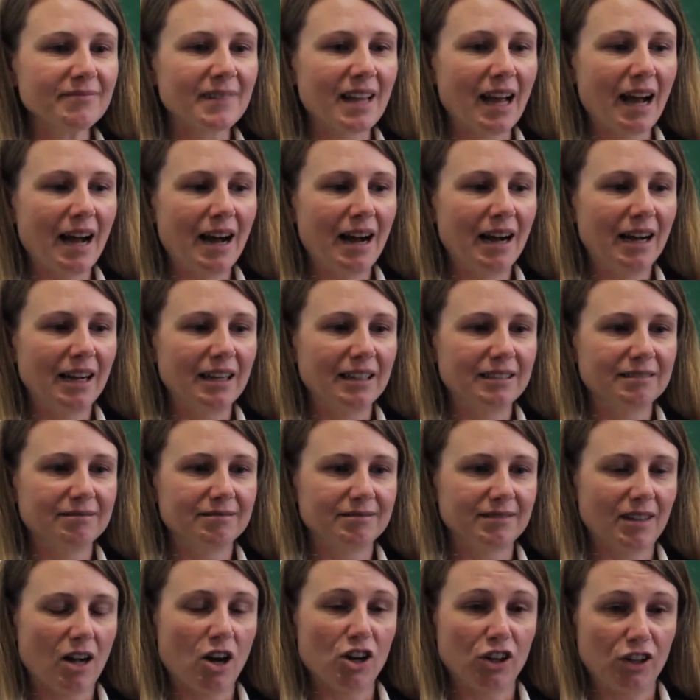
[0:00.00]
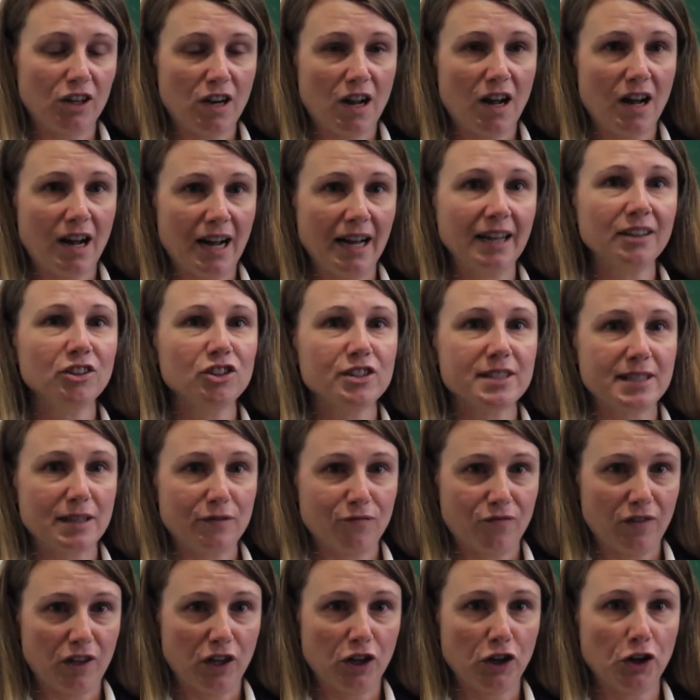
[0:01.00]
uh, online using
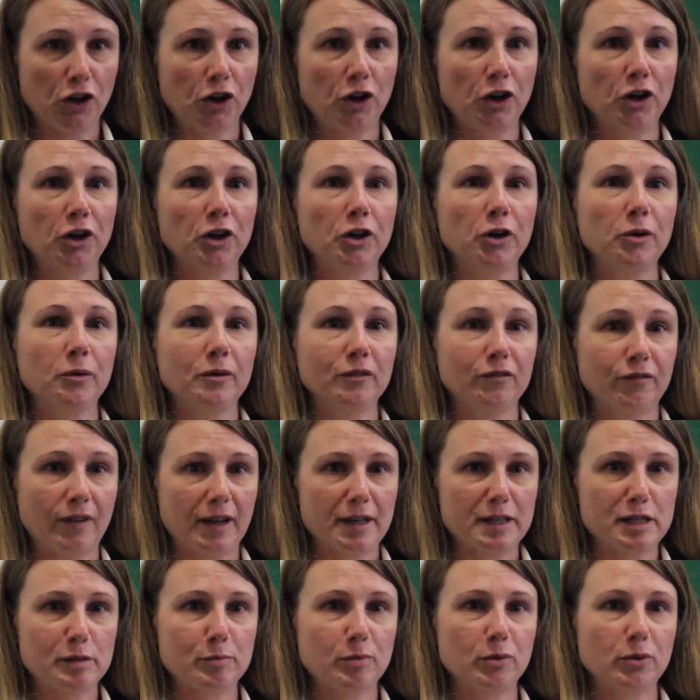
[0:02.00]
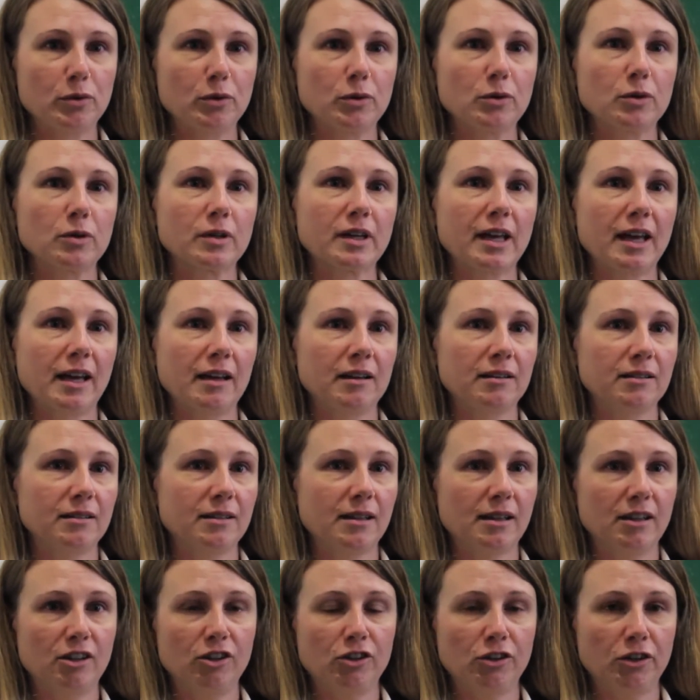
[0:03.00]
video and Facebook and,
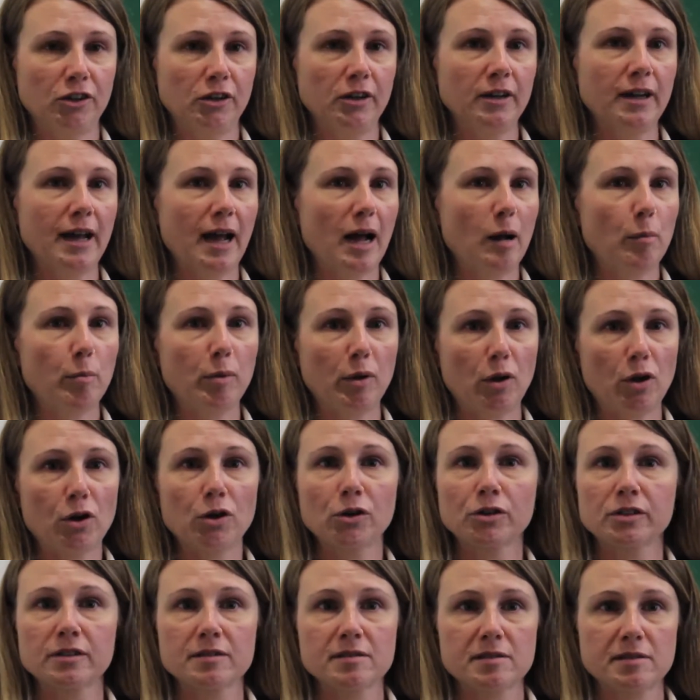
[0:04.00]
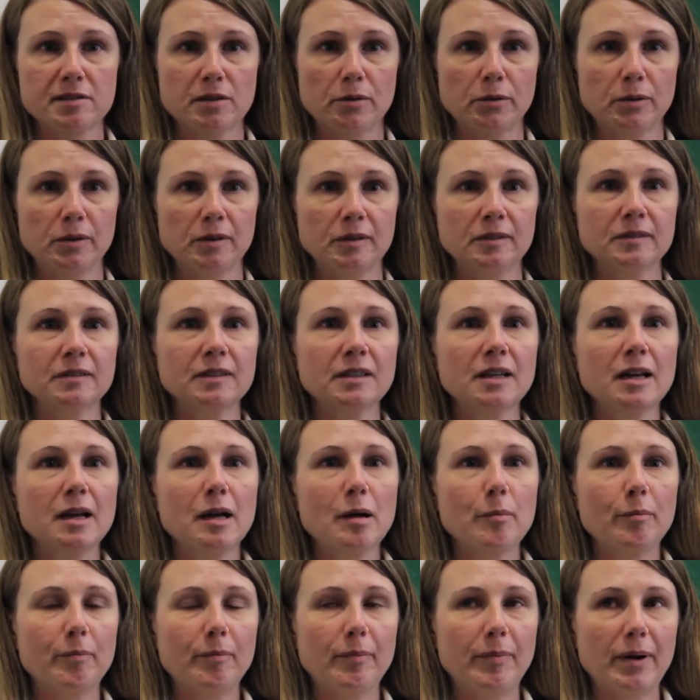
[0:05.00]
you know, our blog and so on.
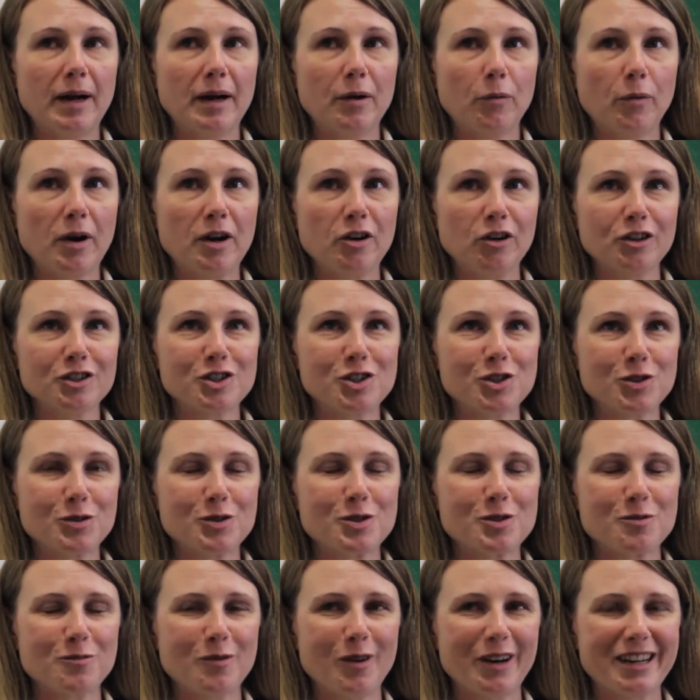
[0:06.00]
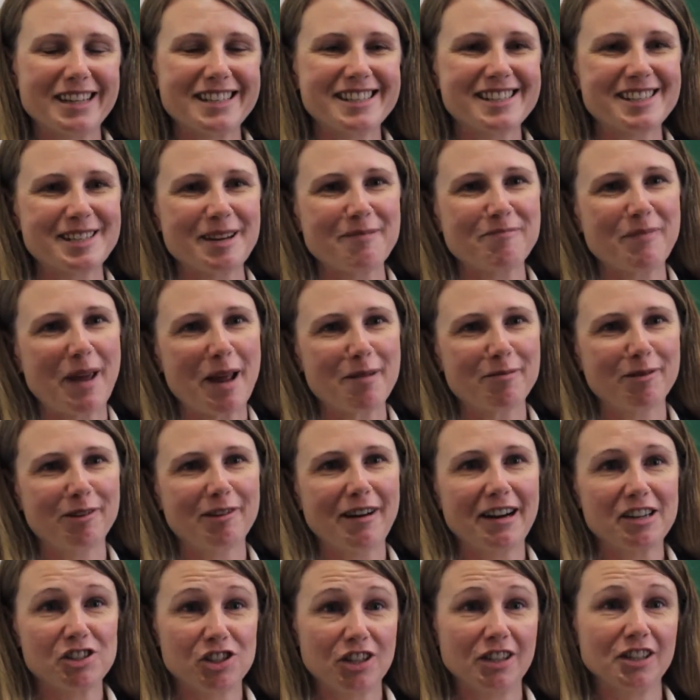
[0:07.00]
But we're not sure to what extent people are
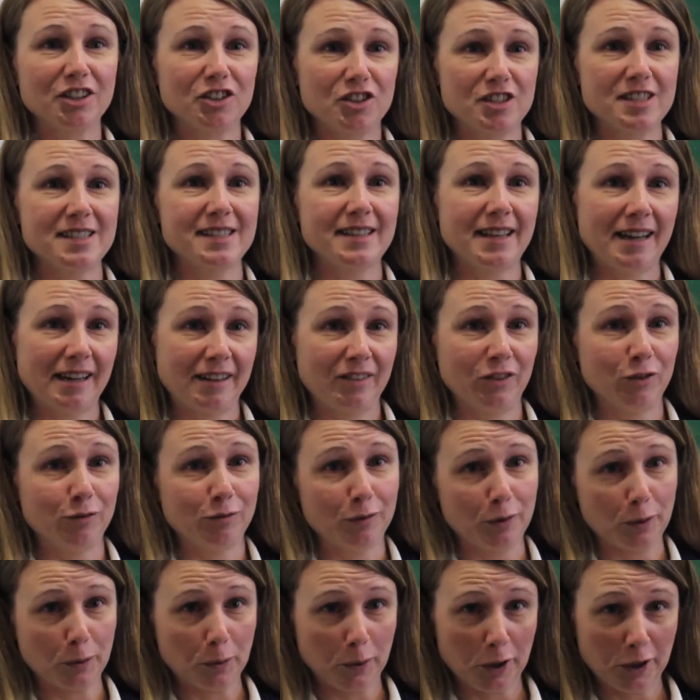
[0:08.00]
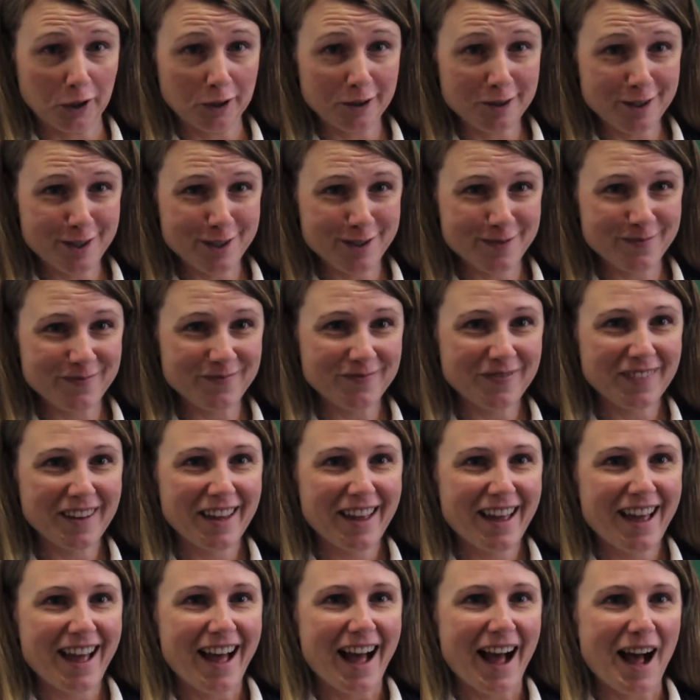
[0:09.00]
actually using that in the real world.
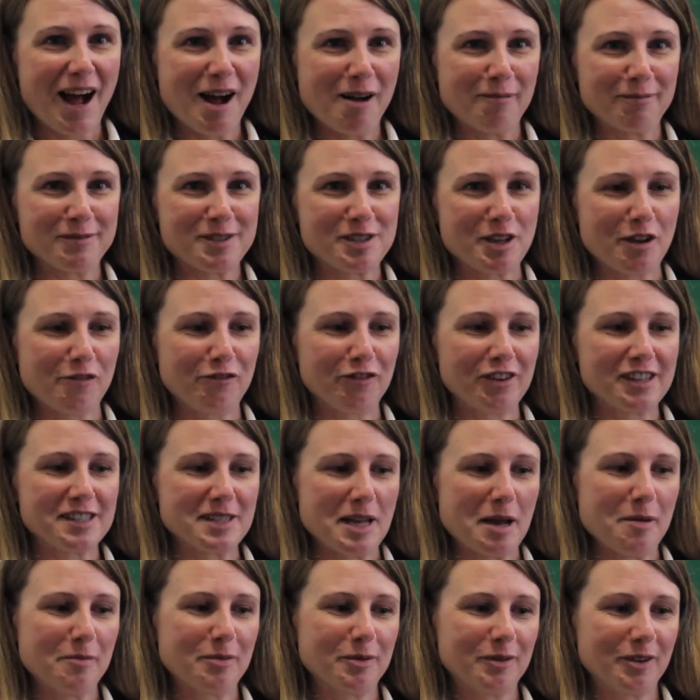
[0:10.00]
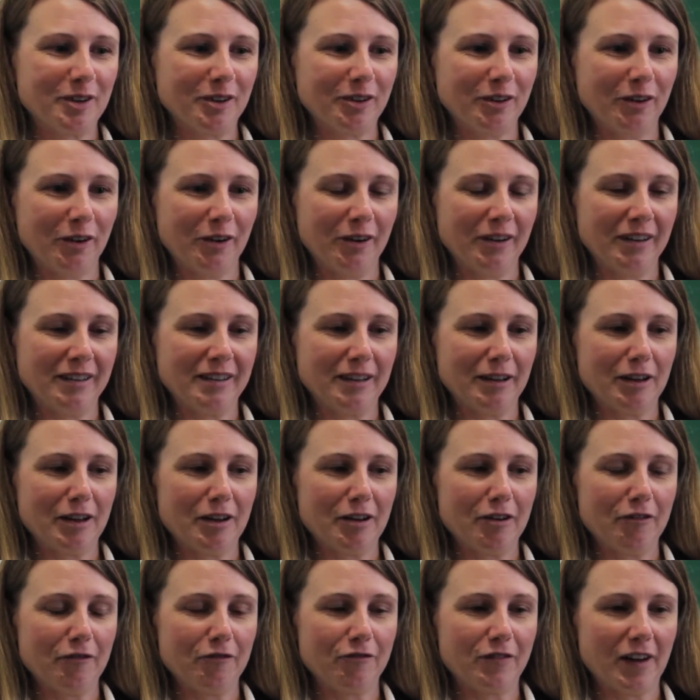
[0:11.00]
Um, so for example, you know,
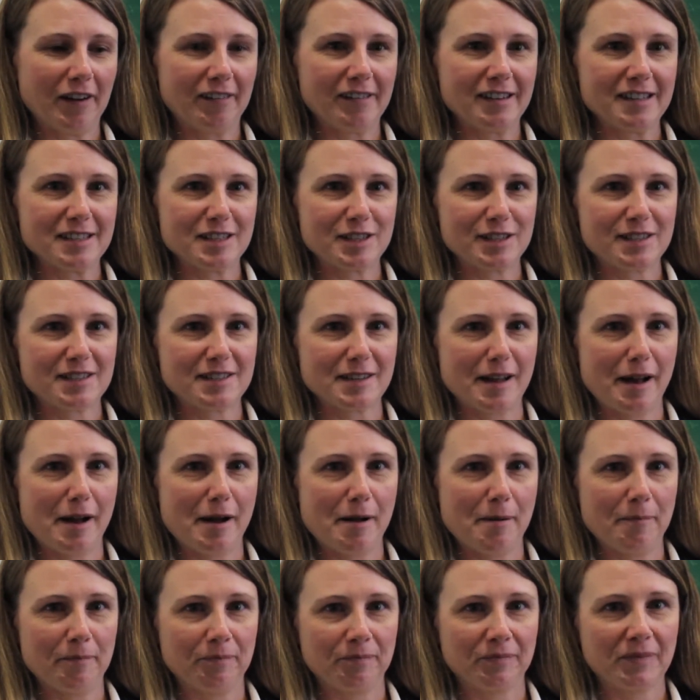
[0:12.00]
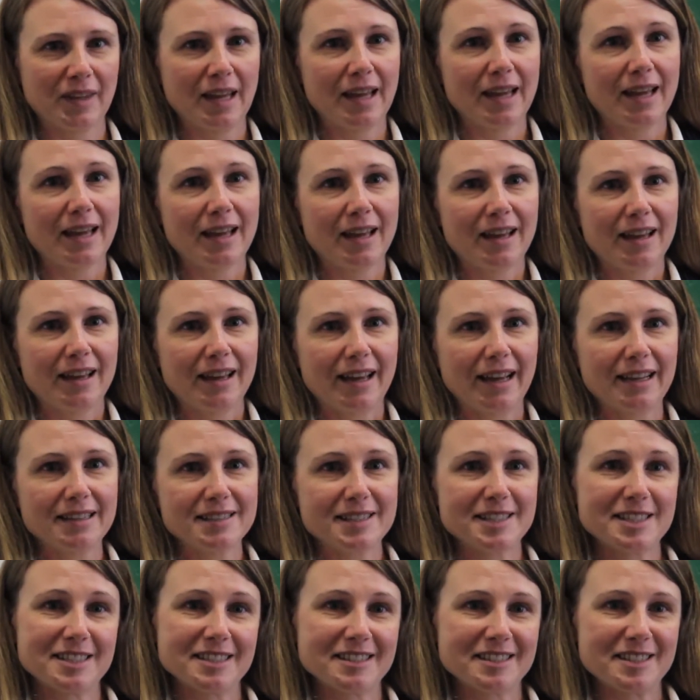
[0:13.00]
the various um,
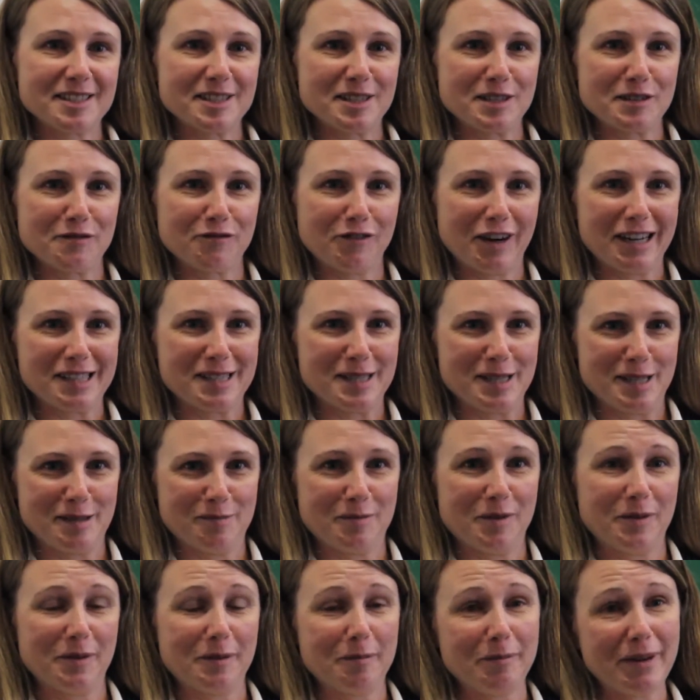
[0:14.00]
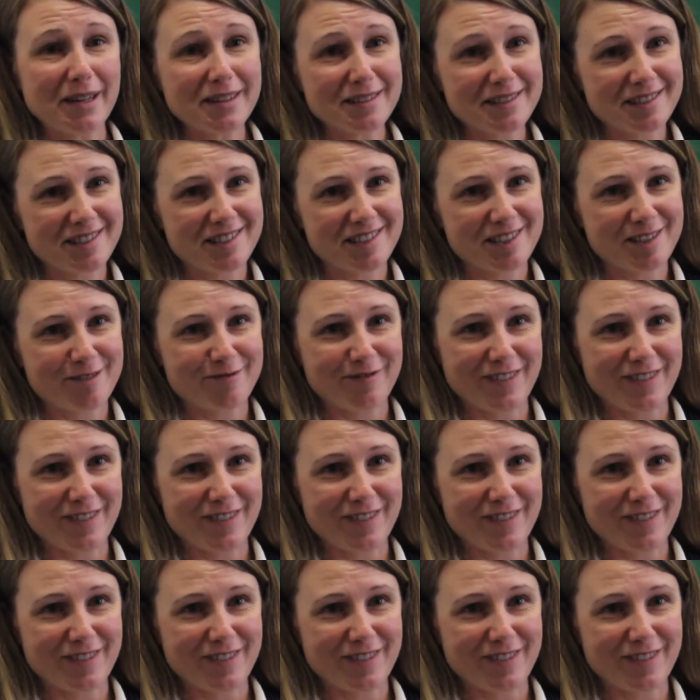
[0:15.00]
incidences of racism on the bus